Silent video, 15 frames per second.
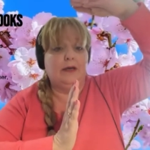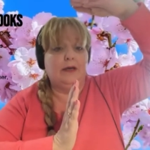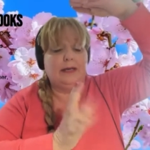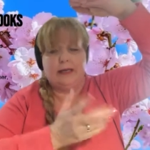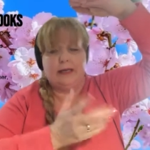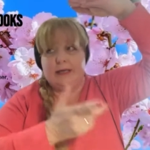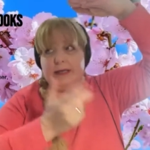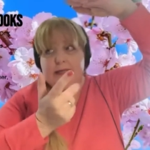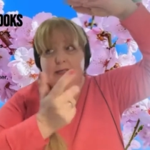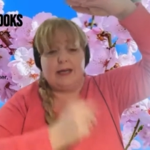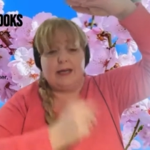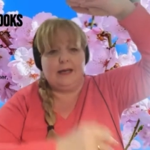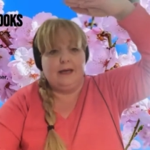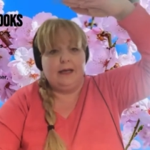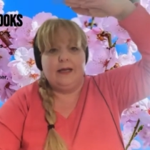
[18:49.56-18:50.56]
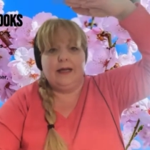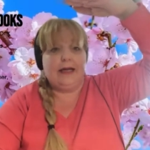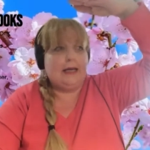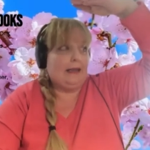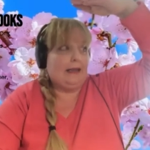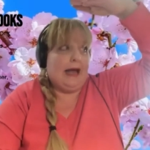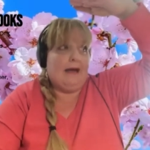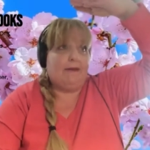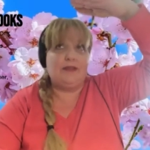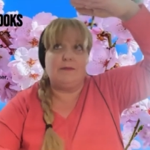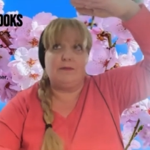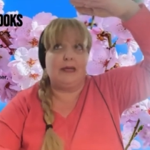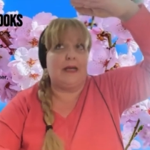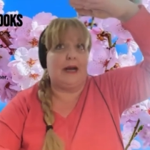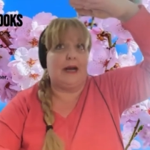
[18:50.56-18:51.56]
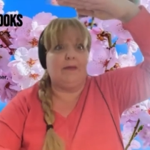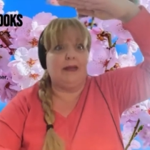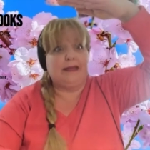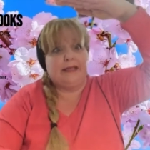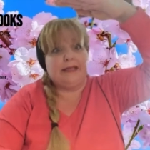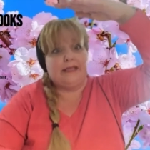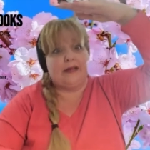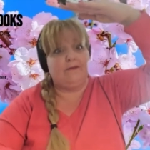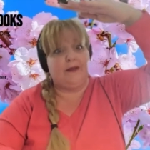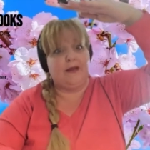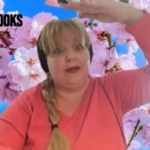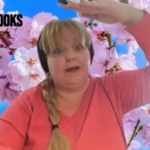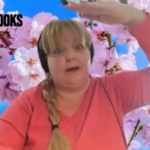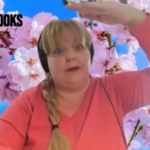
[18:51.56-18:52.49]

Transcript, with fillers: He, yeah. he laughed at me and I'm like, that's not fair.